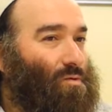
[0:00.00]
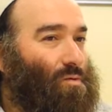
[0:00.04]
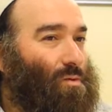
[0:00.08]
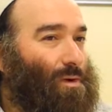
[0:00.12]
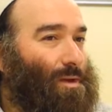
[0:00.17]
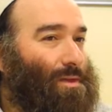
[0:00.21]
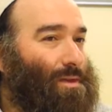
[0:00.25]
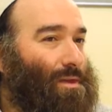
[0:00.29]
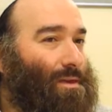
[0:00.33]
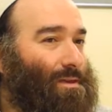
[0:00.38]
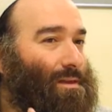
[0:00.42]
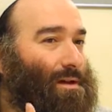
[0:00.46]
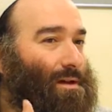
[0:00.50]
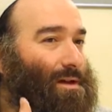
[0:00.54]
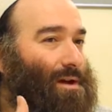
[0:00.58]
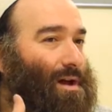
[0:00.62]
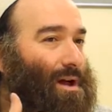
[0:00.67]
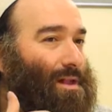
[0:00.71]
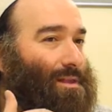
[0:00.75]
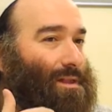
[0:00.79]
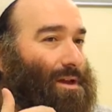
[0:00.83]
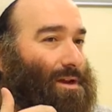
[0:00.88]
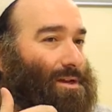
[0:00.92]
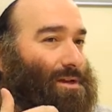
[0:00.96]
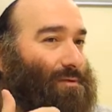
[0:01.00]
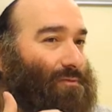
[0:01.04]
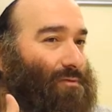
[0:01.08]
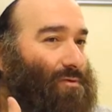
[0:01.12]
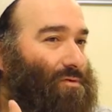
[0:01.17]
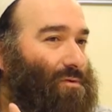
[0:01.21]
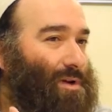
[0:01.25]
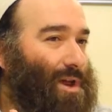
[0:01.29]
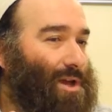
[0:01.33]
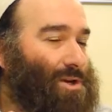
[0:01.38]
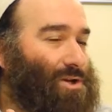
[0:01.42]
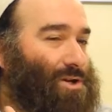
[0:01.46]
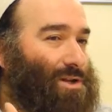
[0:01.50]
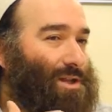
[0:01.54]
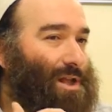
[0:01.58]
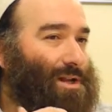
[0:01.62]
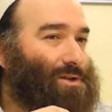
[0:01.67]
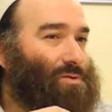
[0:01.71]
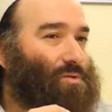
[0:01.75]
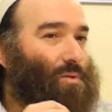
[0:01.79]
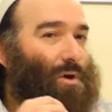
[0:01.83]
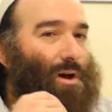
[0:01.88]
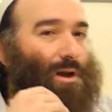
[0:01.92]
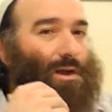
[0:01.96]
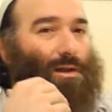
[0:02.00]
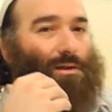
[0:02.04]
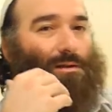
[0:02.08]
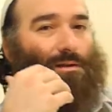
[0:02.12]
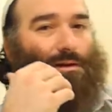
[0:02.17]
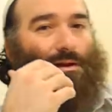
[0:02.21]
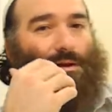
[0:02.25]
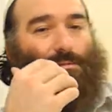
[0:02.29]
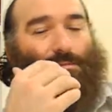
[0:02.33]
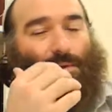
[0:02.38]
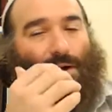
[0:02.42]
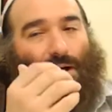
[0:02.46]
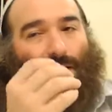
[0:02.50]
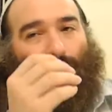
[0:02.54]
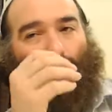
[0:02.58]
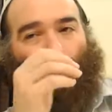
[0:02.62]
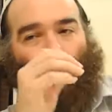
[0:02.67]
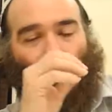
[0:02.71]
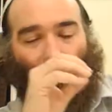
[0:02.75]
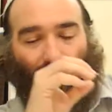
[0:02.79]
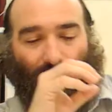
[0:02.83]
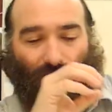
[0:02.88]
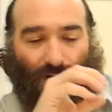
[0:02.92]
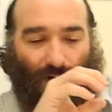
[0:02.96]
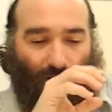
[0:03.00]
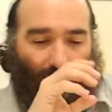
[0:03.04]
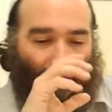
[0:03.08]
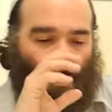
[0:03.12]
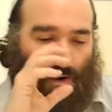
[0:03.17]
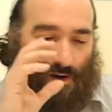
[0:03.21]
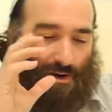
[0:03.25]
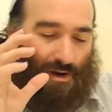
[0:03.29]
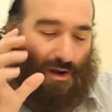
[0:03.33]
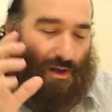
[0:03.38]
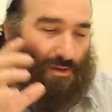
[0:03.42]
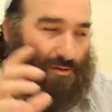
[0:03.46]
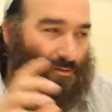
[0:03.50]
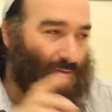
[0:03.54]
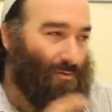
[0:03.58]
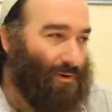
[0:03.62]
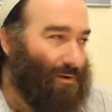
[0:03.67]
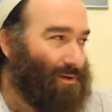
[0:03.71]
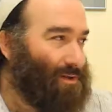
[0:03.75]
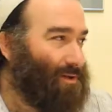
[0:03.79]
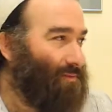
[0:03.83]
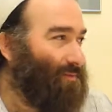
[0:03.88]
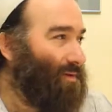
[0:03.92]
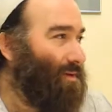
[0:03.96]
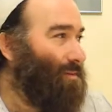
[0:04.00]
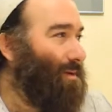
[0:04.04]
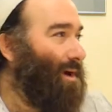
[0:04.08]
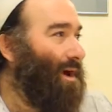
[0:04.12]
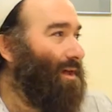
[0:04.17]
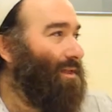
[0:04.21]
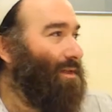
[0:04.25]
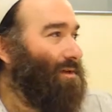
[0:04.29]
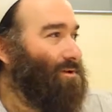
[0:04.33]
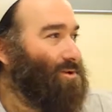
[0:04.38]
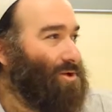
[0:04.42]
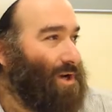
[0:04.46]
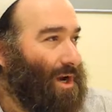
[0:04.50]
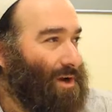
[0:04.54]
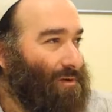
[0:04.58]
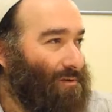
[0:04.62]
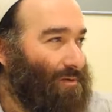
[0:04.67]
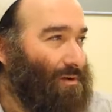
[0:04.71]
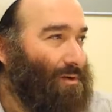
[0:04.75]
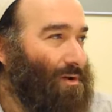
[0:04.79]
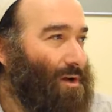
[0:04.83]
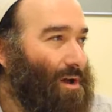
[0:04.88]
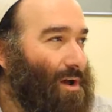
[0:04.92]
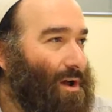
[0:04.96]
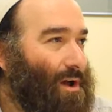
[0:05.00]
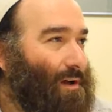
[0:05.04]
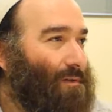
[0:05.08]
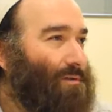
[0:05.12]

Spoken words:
within the context of creation. That's why in the Kabbalah and the Zohar and other works of Kabbalah in general,